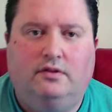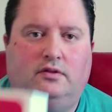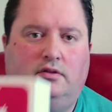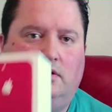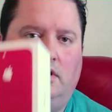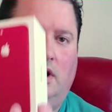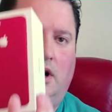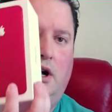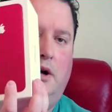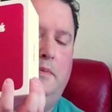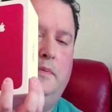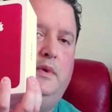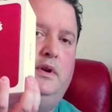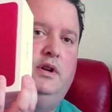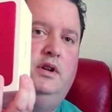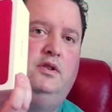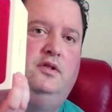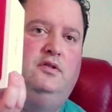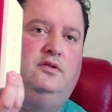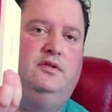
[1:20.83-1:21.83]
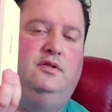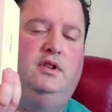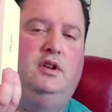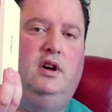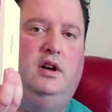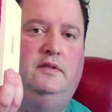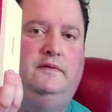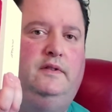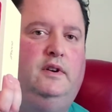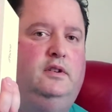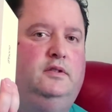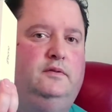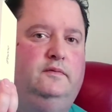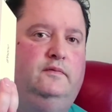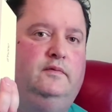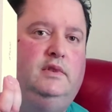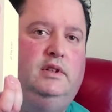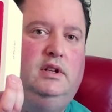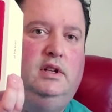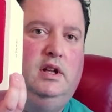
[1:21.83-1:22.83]
iPhone
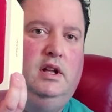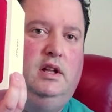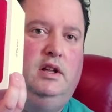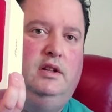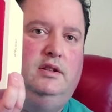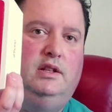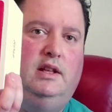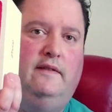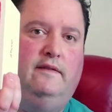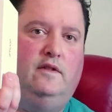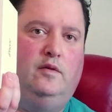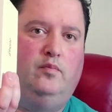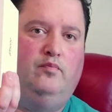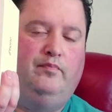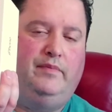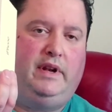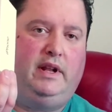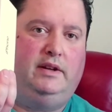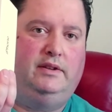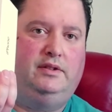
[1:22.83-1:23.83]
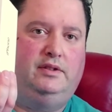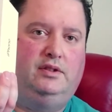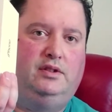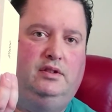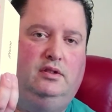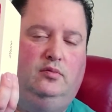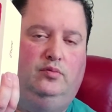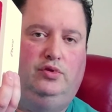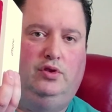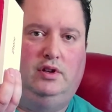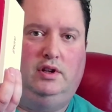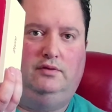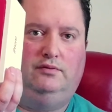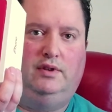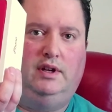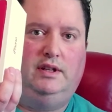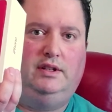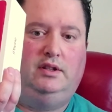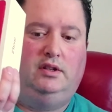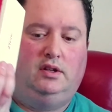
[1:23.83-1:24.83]
7 Plus product
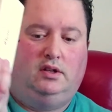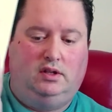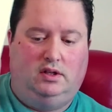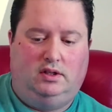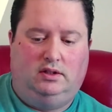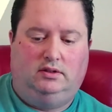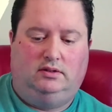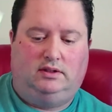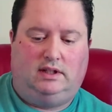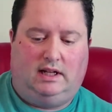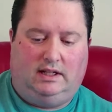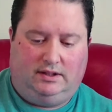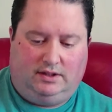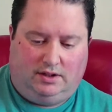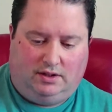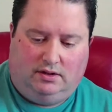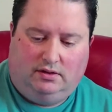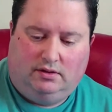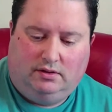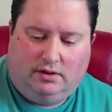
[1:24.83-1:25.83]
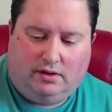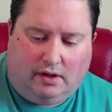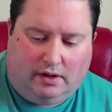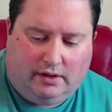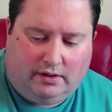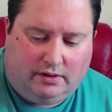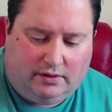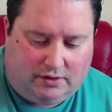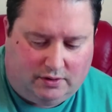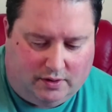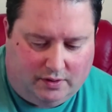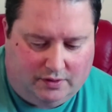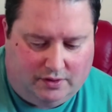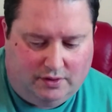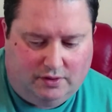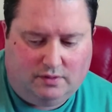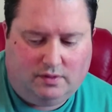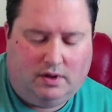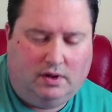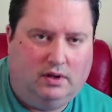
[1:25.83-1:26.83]
red. That's going to a
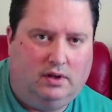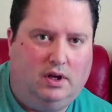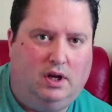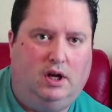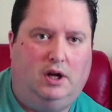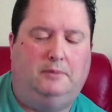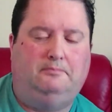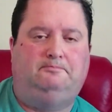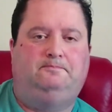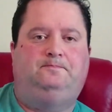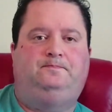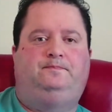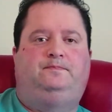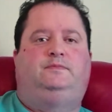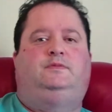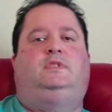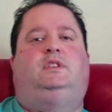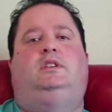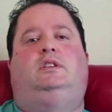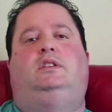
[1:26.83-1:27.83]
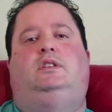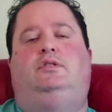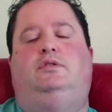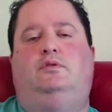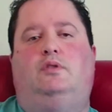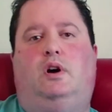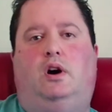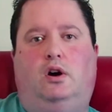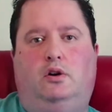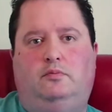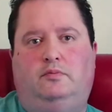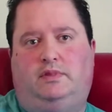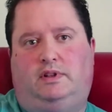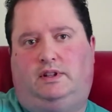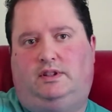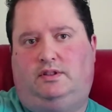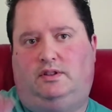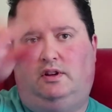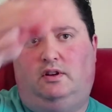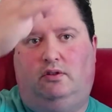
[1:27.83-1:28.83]
new home.
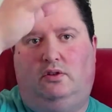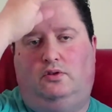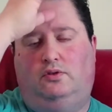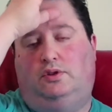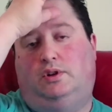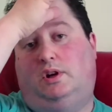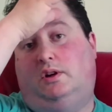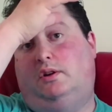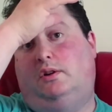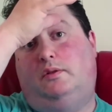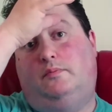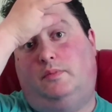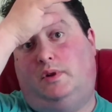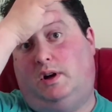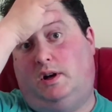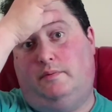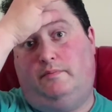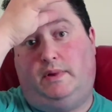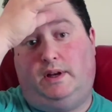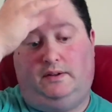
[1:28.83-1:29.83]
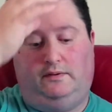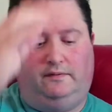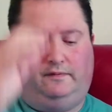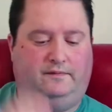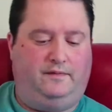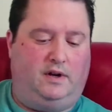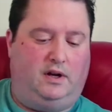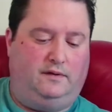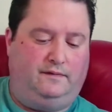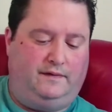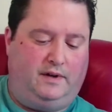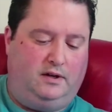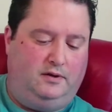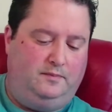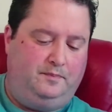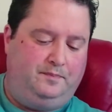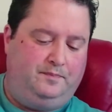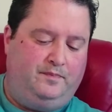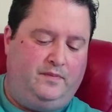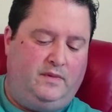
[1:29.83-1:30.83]
That's no longer my main phone.